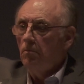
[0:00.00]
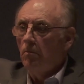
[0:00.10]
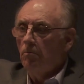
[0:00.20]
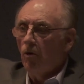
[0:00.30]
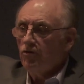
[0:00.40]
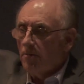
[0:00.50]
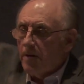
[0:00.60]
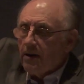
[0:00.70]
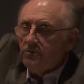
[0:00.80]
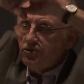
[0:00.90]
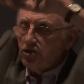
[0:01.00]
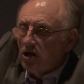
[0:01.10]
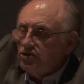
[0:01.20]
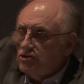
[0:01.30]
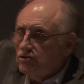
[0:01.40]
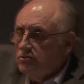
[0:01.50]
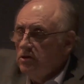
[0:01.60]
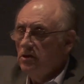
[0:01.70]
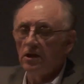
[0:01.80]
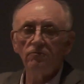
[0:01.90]
both our parents and us,
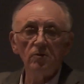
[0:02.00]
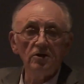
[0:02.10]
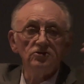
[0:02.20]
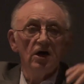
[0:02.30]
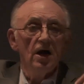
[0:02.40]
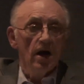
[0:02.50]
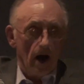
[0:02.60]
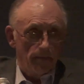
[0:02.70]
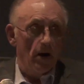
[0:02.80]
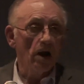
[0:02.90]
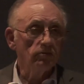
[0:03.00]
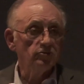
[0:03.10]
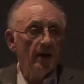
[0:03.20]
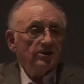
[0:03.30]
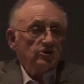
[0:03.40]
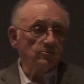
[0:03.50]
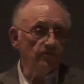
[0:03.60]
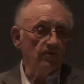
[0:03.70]
everybody else, are responsible for